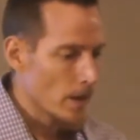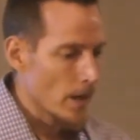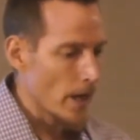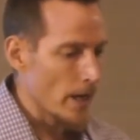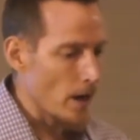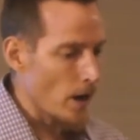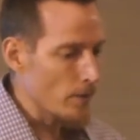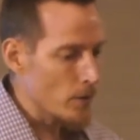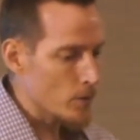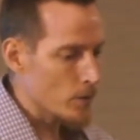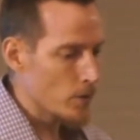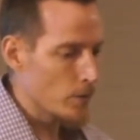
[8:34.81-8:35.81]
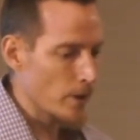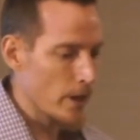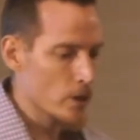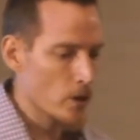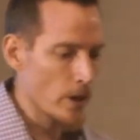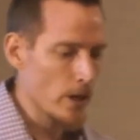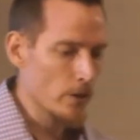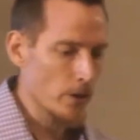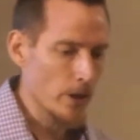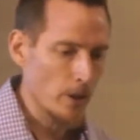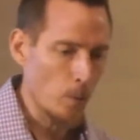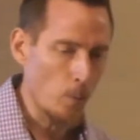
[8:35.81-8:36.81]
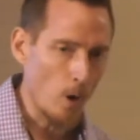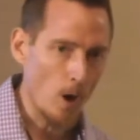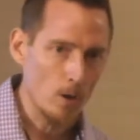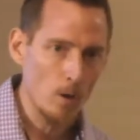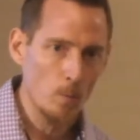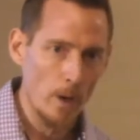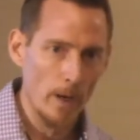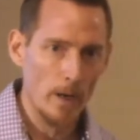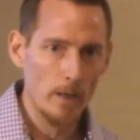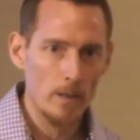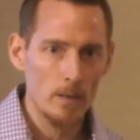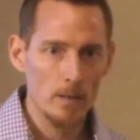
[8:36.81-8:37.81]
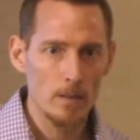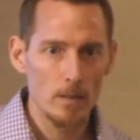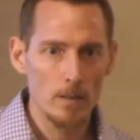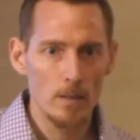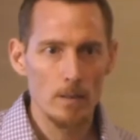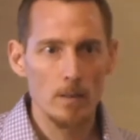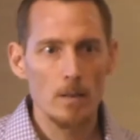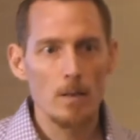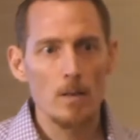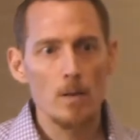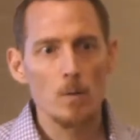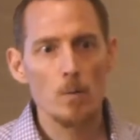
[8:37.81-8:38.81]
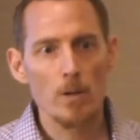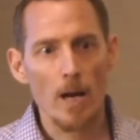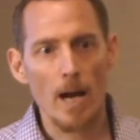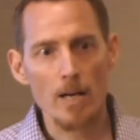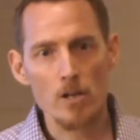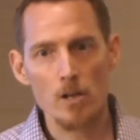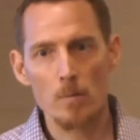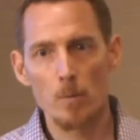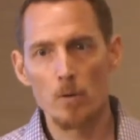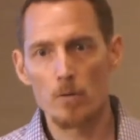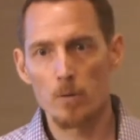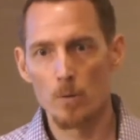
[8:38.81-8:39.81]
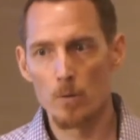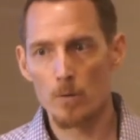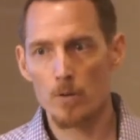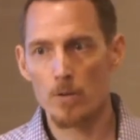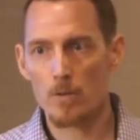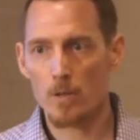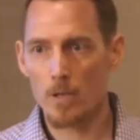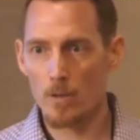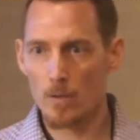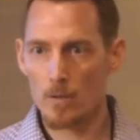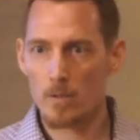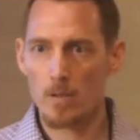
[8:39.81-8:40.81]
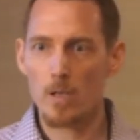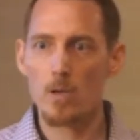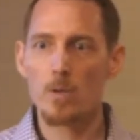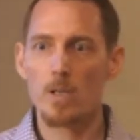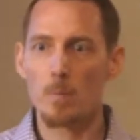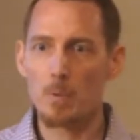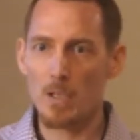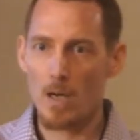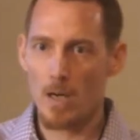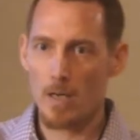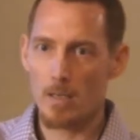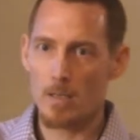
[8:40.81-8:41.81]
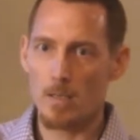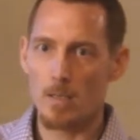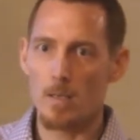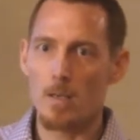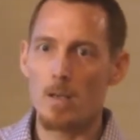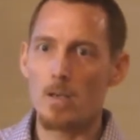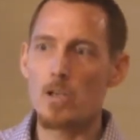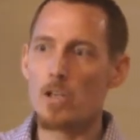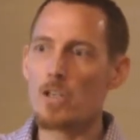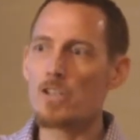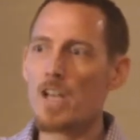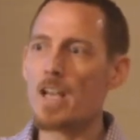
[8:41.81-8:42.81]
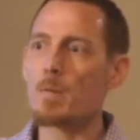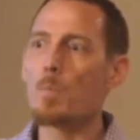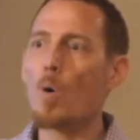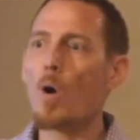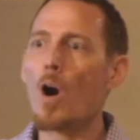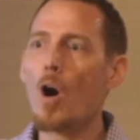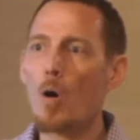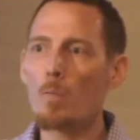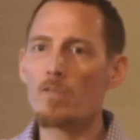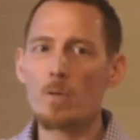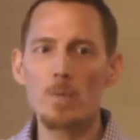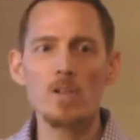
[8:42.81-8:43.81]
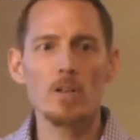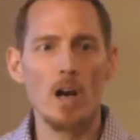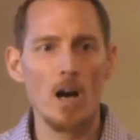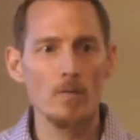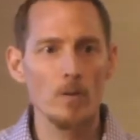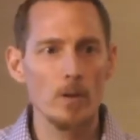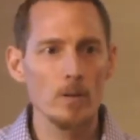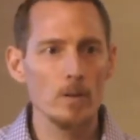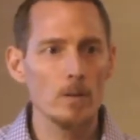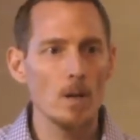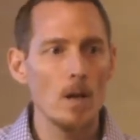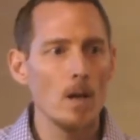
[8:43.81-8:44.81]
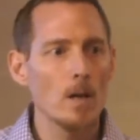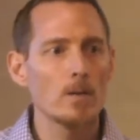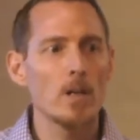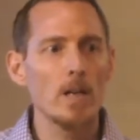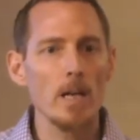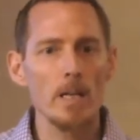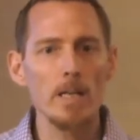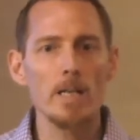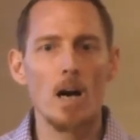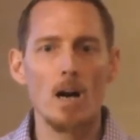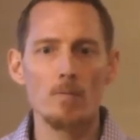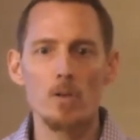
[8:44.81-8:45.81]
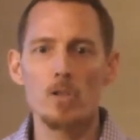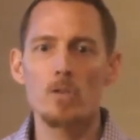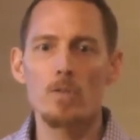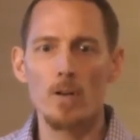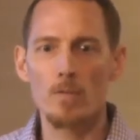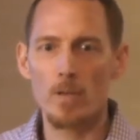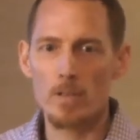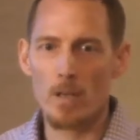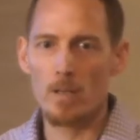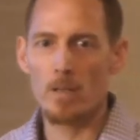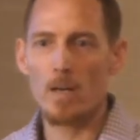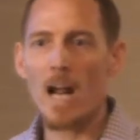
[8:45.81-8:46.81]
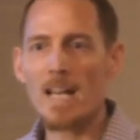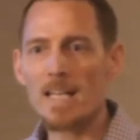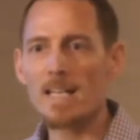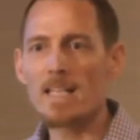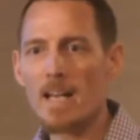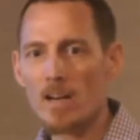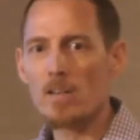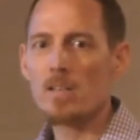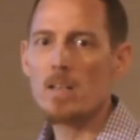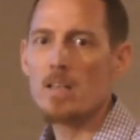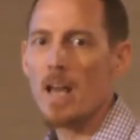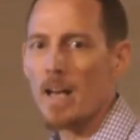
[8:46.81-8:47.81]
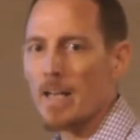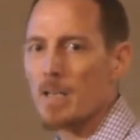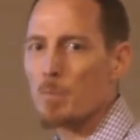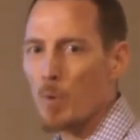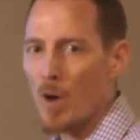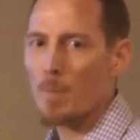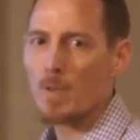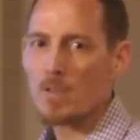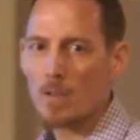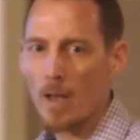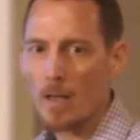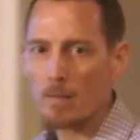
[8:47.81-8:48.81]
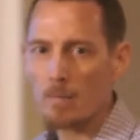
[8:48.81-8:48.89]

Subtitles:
And of those two things, you're either going to walk away with actionable tools and skills that you can apply. You're going to take more home from this conference than any conference you've ever attended. I can guarantee that. I can promise that.